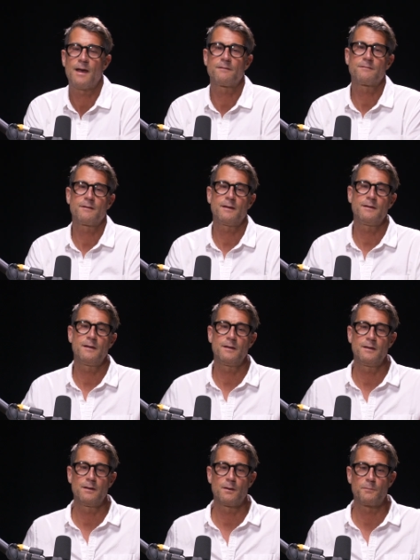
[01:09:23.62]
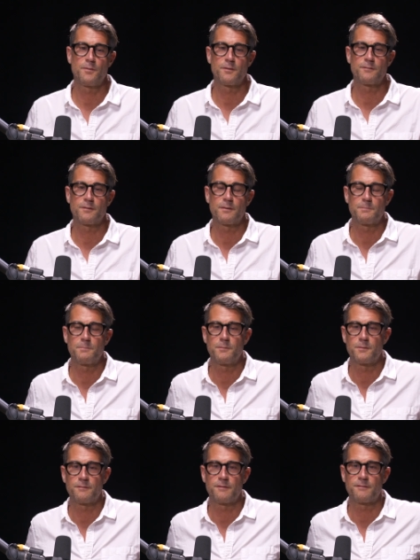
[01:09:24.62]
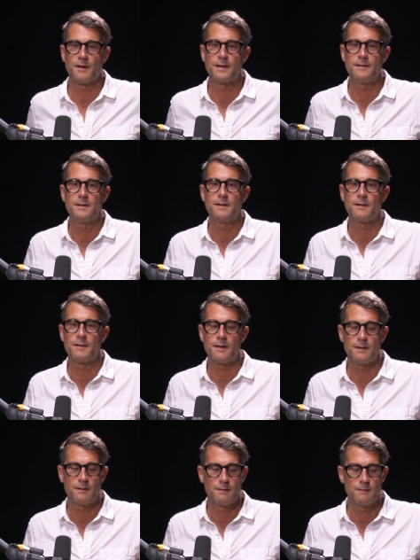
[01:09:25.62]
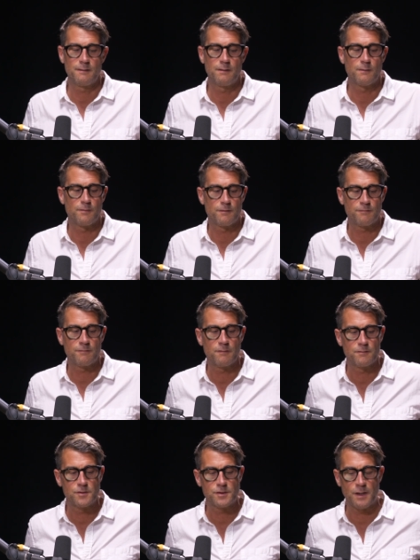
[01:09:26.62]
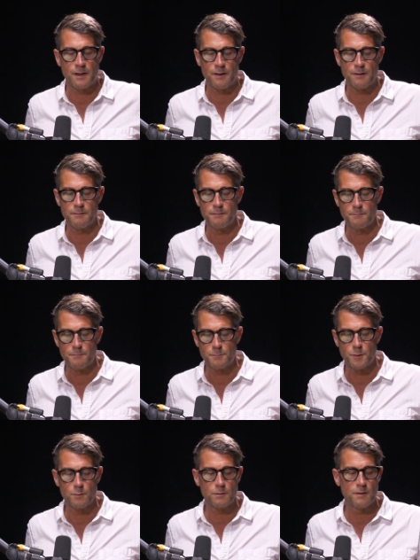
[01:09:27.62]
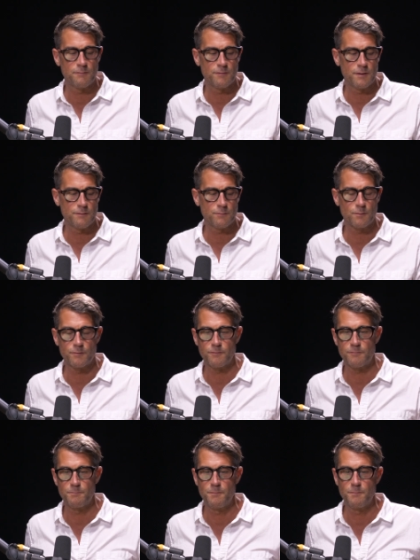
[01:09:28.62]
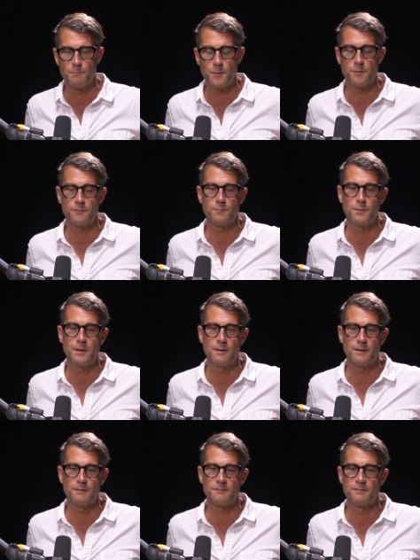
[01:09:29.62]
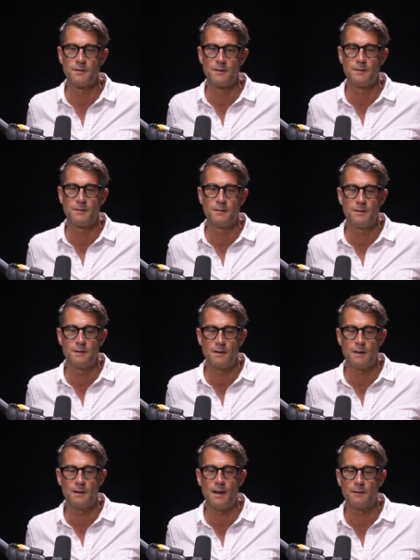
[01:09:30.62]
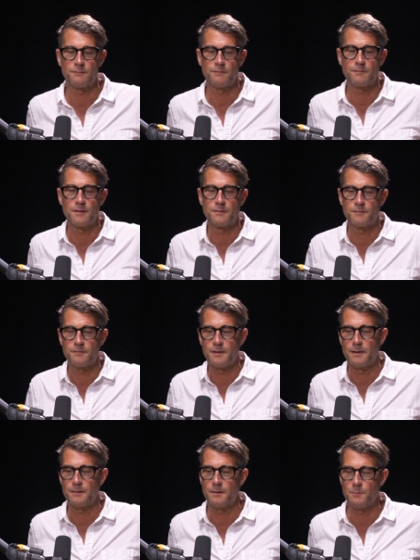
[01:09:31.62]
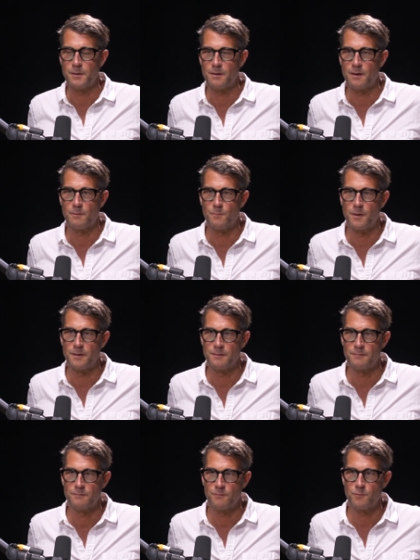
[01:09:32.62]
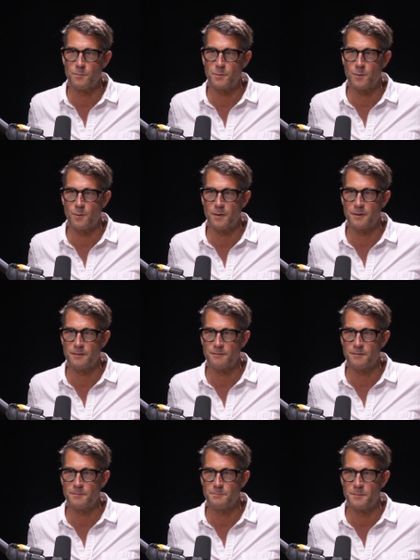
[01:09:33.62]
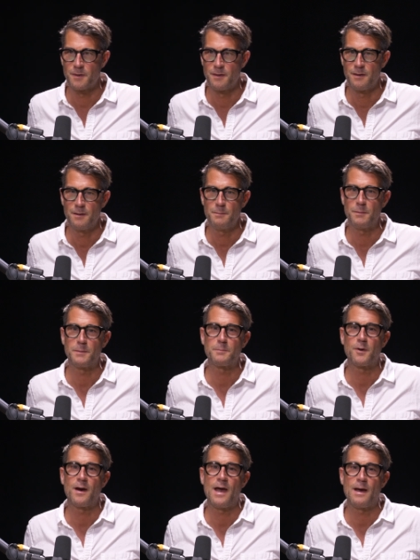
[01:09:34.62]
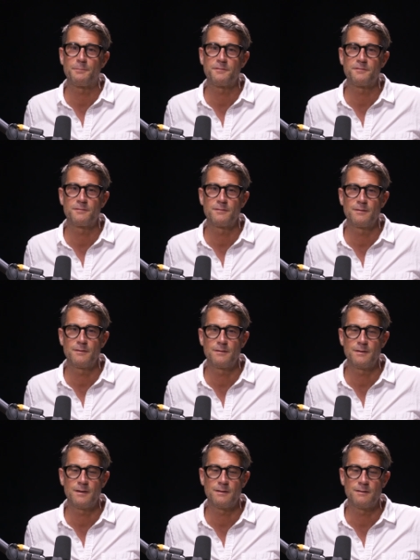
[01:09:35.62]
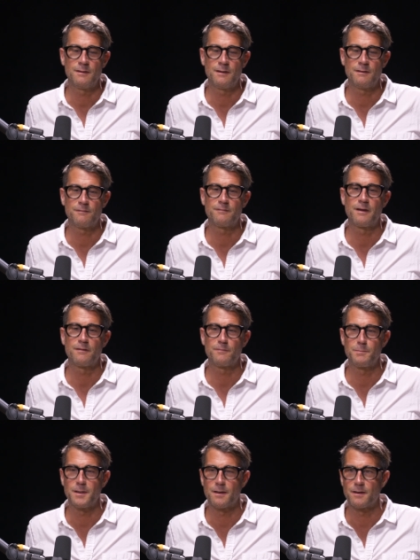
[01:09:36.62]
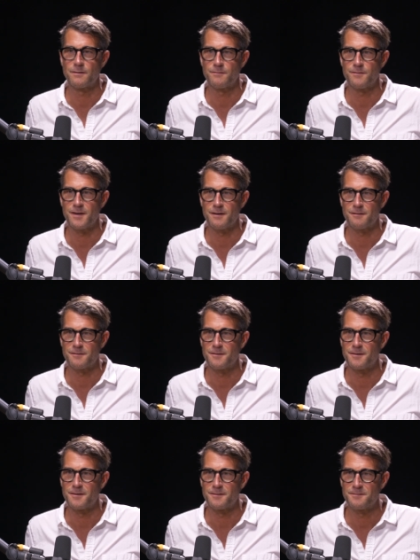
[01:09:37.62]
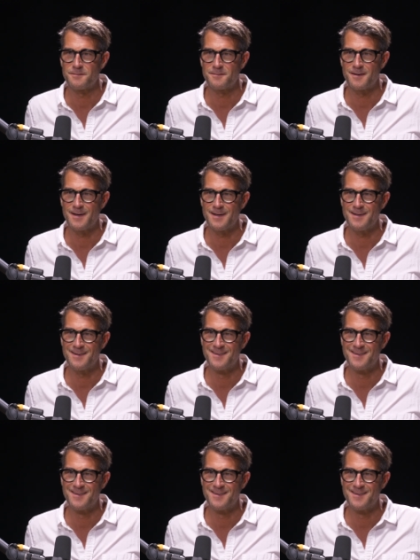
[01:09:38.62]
As you know, there's a there's this idea that you know this shared proclivity towards bittersweetness allows us to understand that we are one superorganism, mm-hmm. but perhaps it it extends beyond the vagus nerve, right?